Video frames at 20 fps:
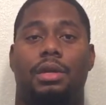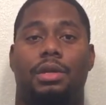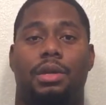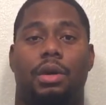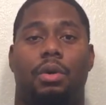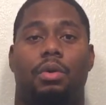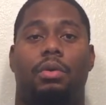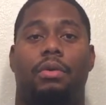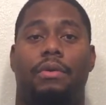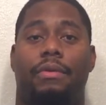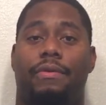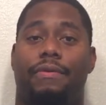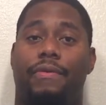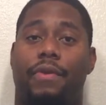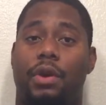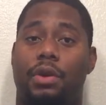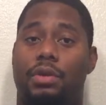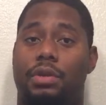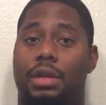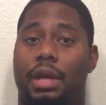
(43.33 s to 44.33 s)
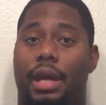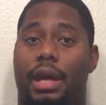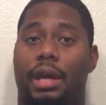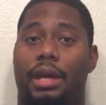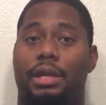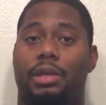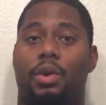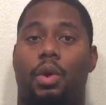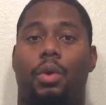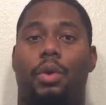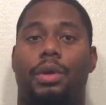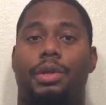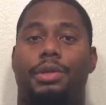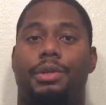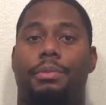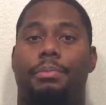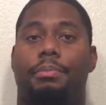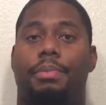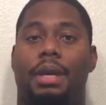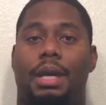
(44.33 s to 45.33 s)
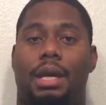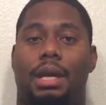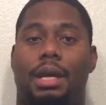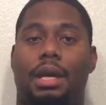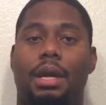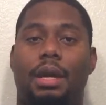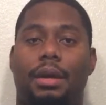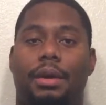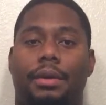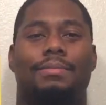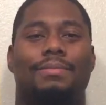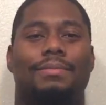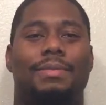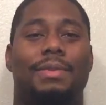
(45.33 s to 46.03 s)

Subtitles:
So first thing is going to be